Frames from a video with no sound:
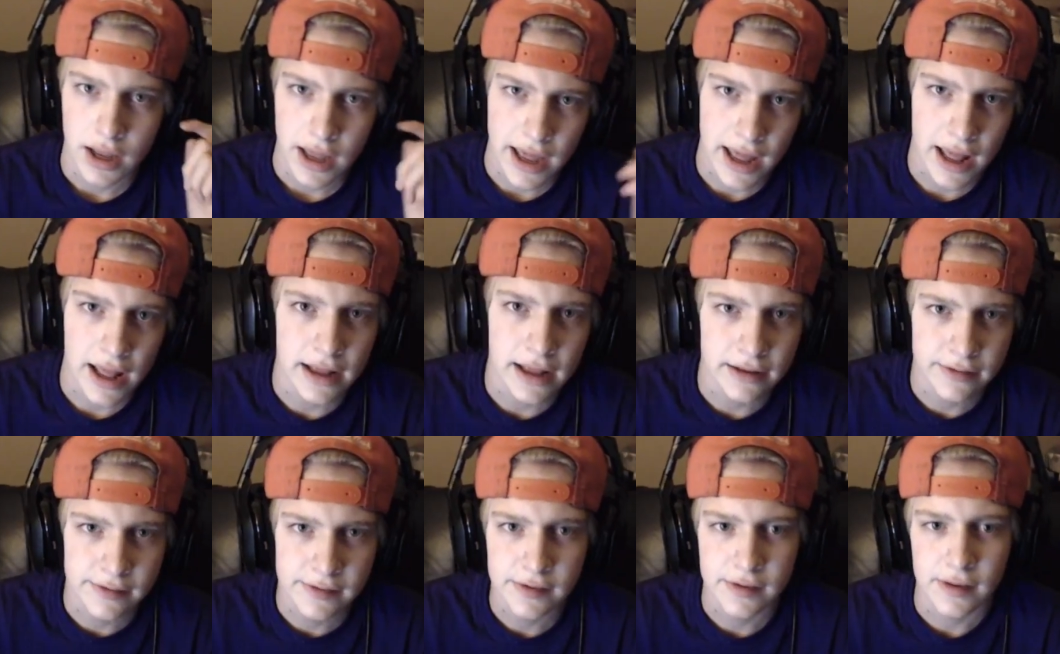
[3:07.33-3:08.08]

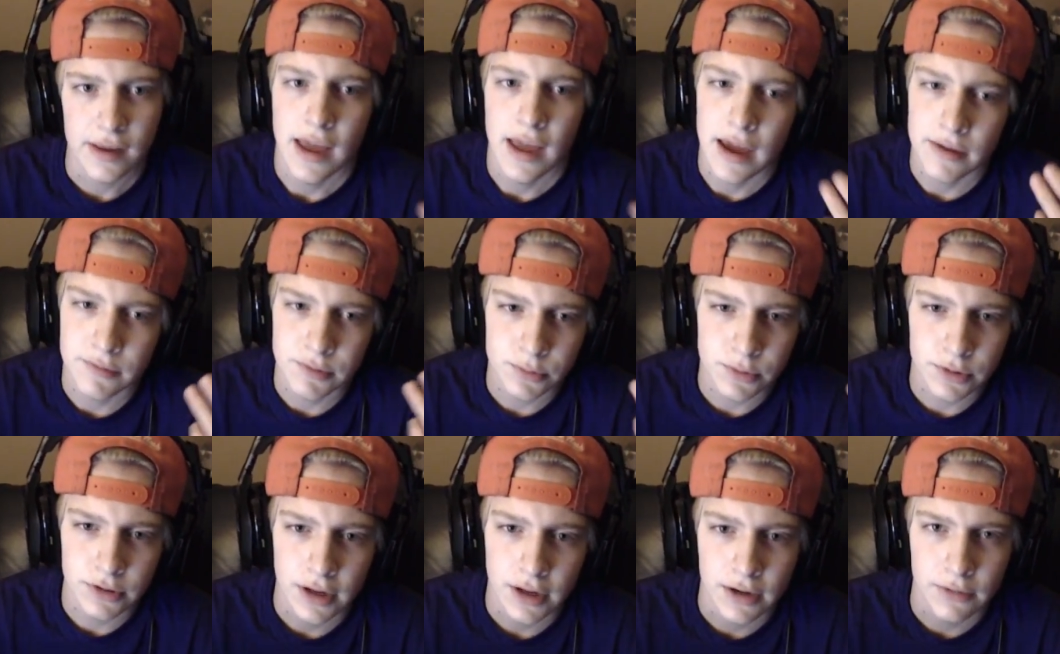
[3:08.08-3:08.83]
Ace,
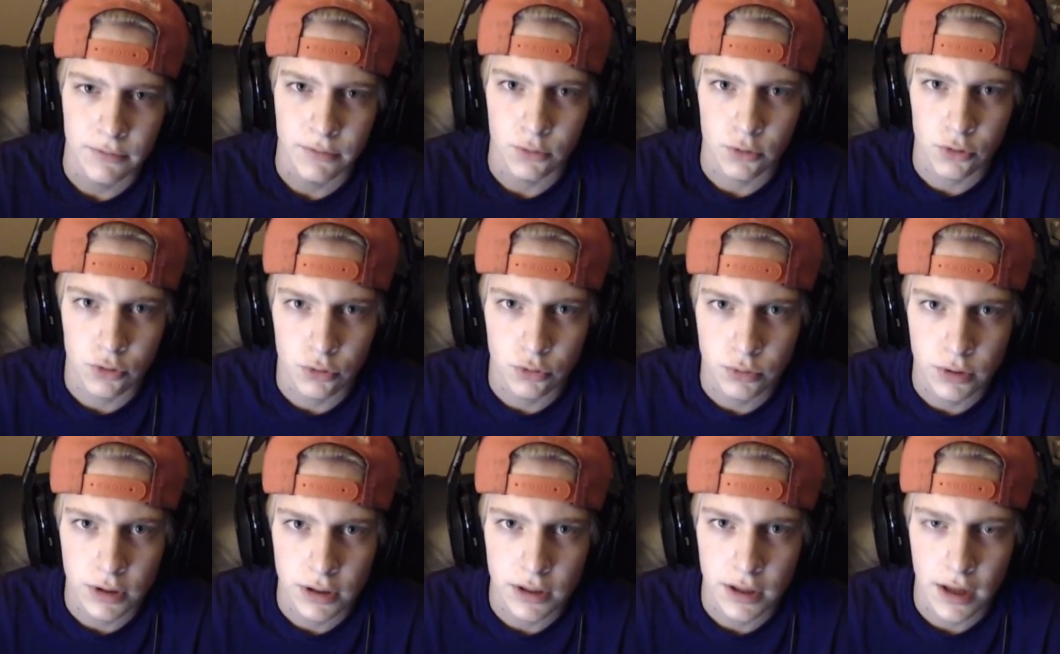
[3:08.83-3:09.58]
everyone that I've
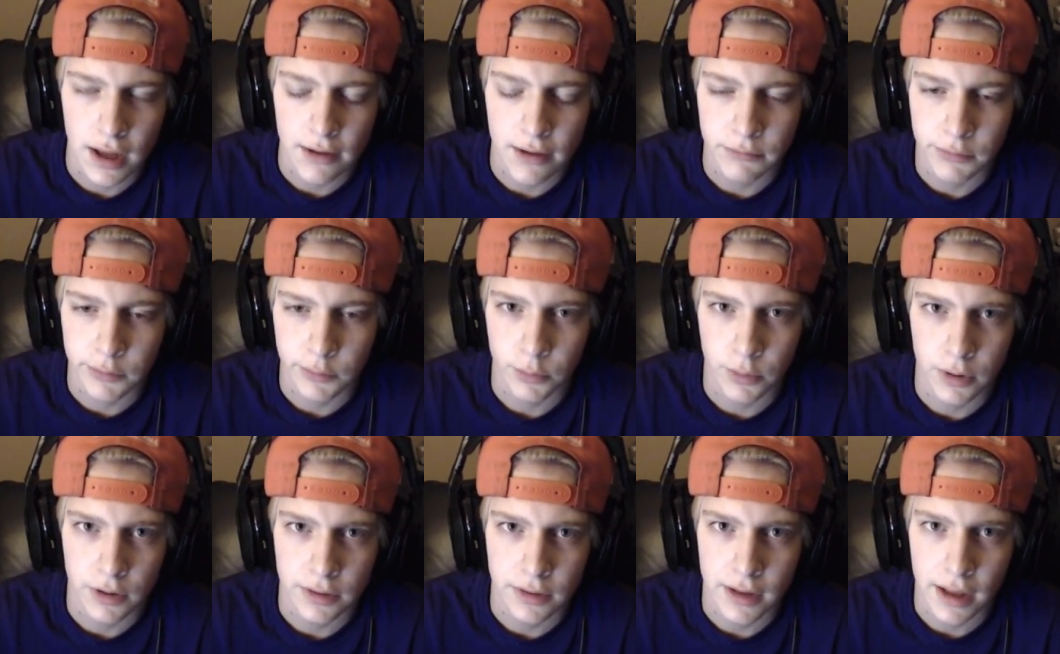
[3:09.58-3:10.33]
recruited,
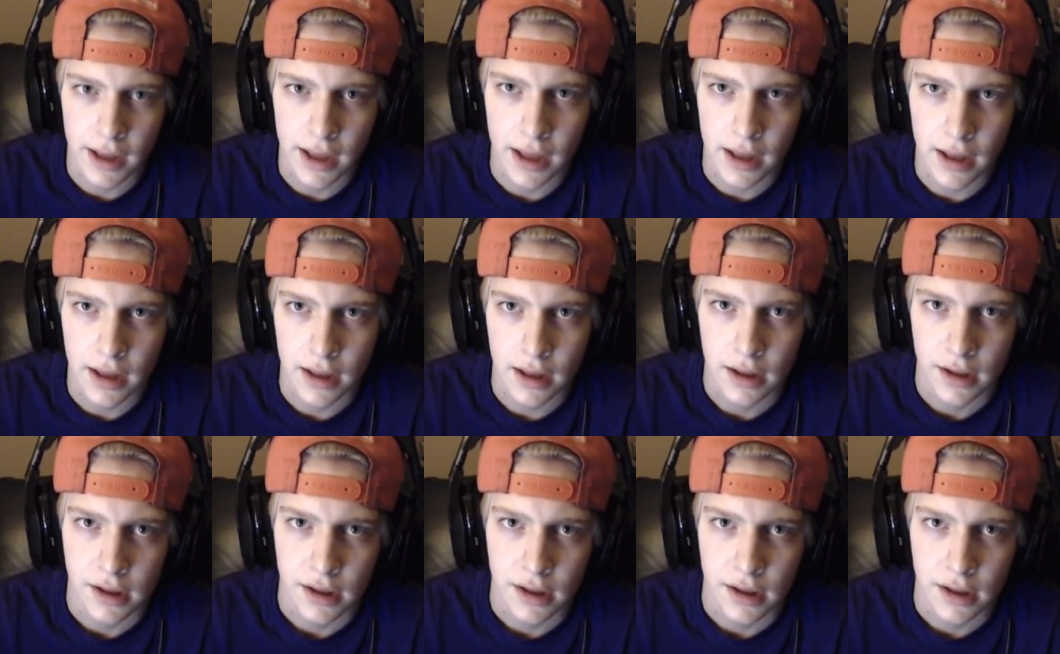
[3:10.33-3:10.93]
everyone that